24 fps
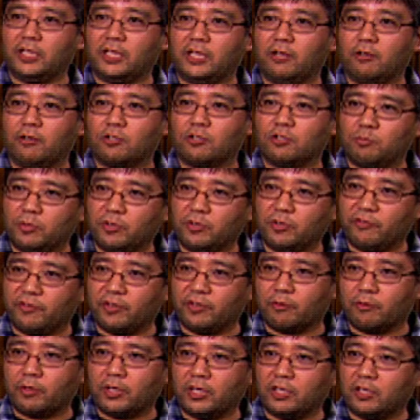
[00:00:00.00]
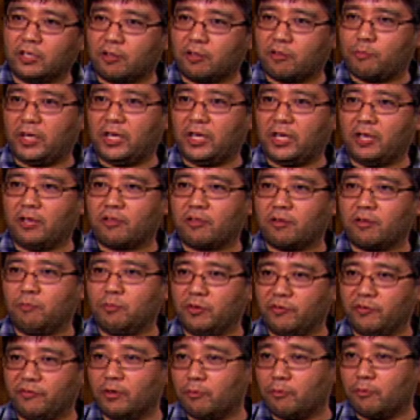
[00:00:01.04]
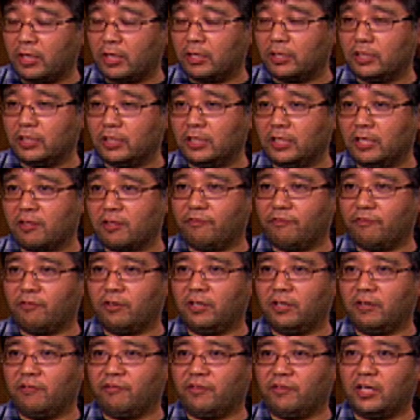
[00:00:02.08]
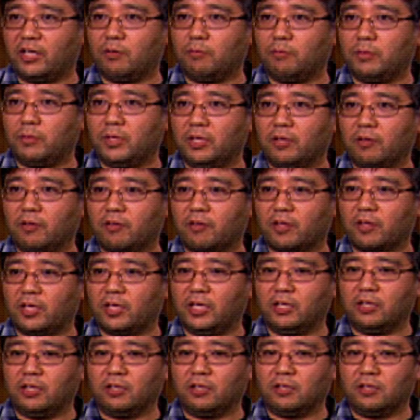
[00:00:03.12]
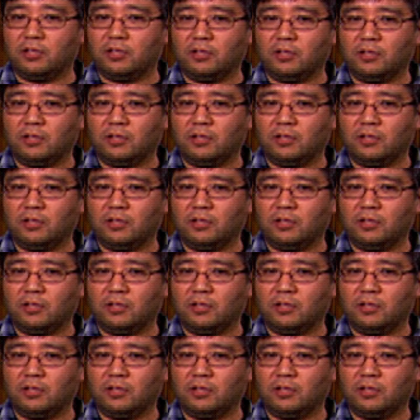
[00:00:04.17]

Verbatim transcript: see the characters moving around in space and moving around in these different environments and